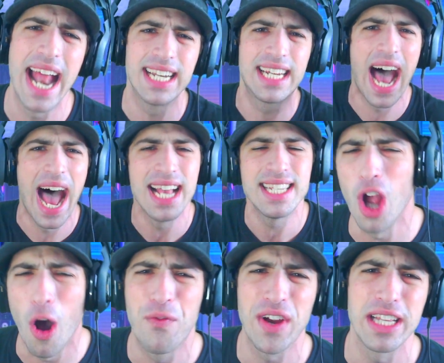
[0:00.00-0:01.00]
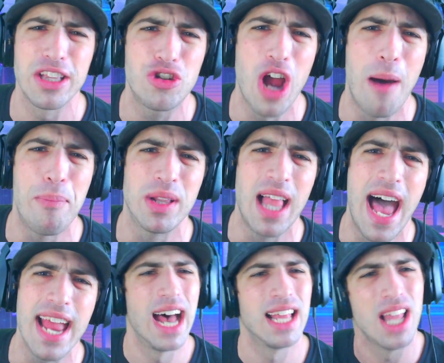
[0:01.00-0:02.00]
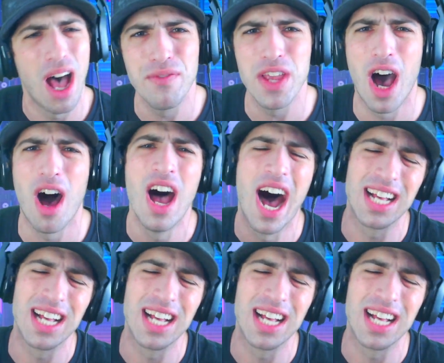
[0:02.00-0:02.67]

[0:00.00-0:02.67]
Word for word: And guys, don't forget to drop a like. I love y'all.